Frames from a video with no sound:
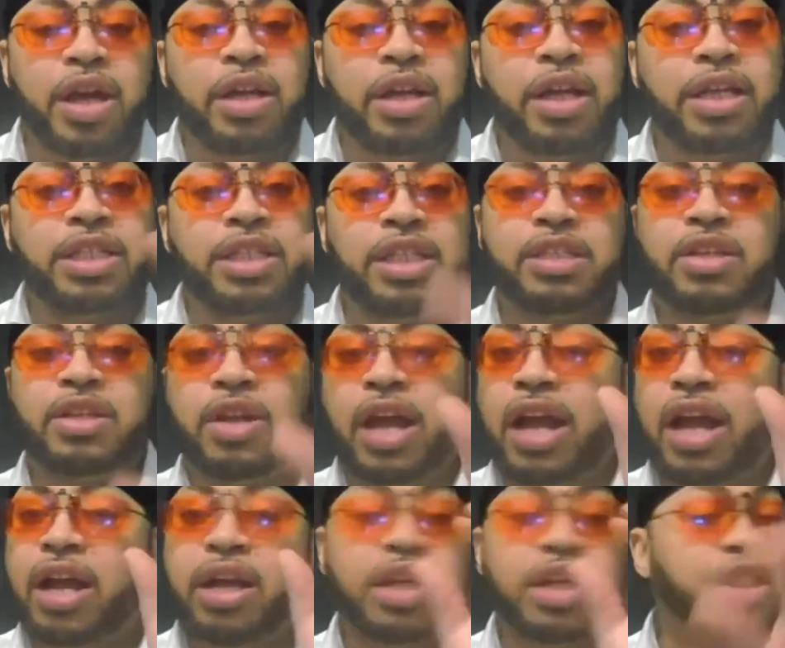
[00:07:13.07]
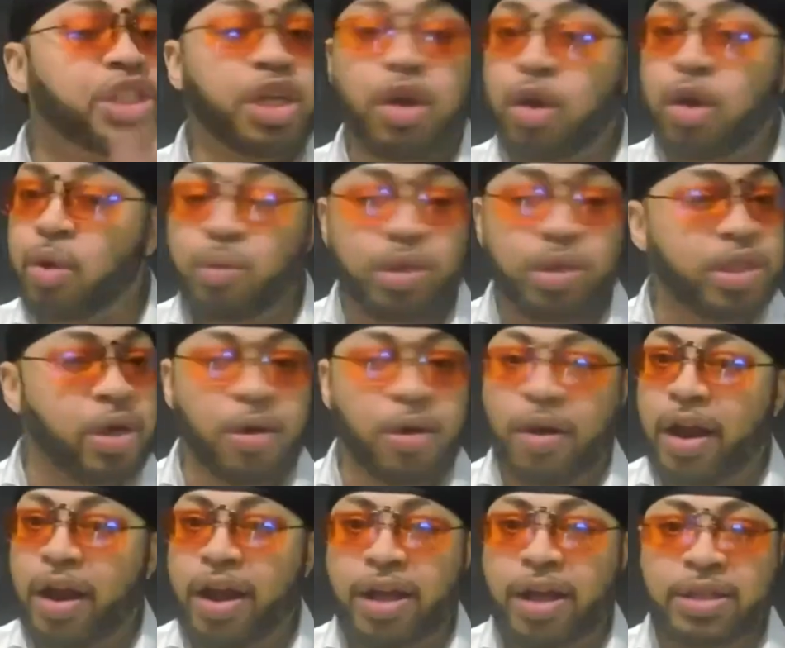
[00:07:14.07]
They just are not going to share it with
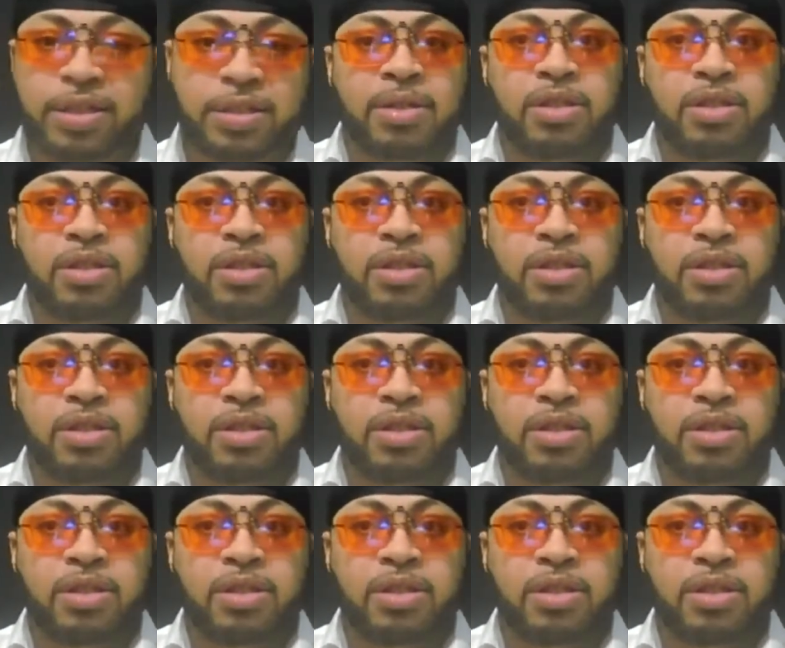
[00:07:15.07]
your ass.